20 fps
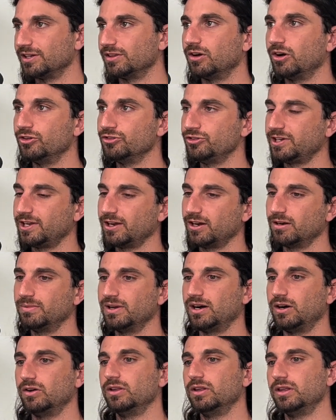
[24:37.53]
And all you care
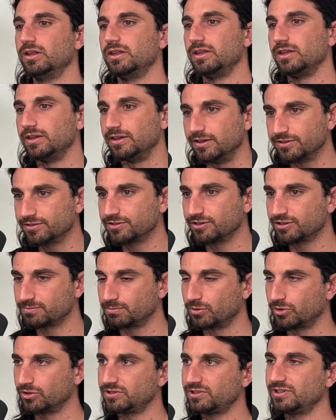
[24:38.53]
about is the
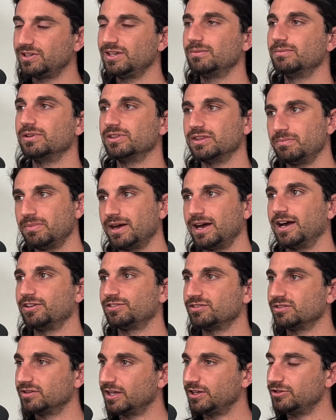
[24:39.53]
sport team and the
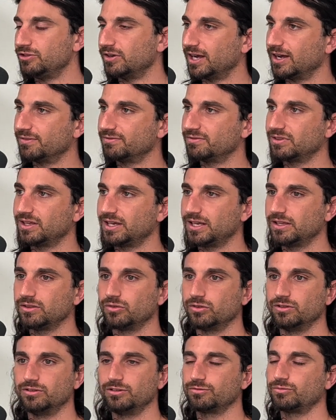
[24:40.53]
passion that you have for that,
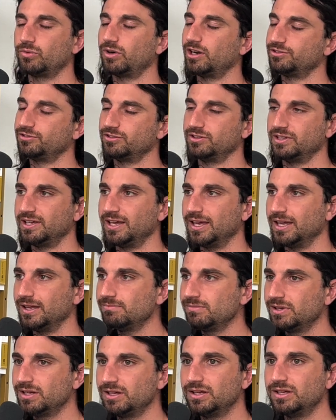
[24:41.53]
or just watching the
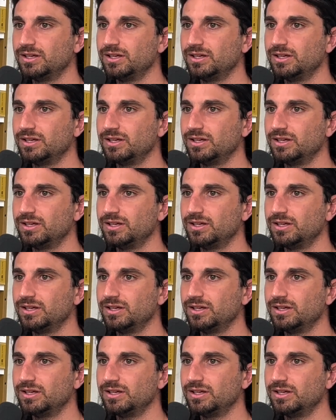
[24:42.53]
game,